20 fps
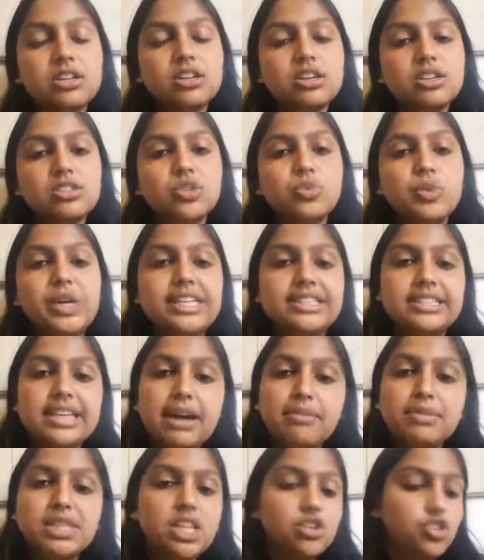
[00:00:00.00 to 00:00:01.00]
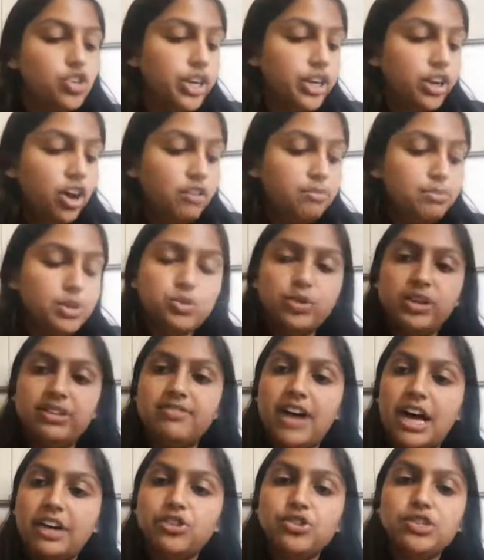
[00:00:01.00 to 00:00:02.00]
So we examined the trade-off between
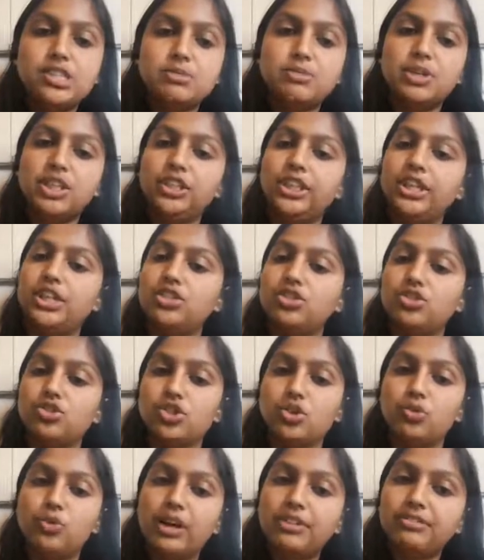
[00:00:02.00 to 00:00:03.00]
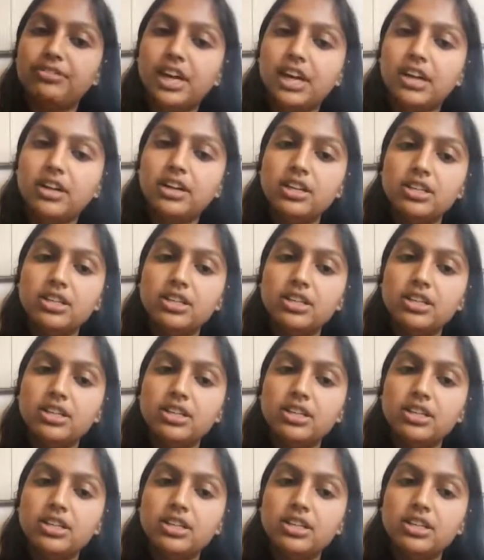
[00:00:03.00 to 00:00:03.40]
value stability and social welfare.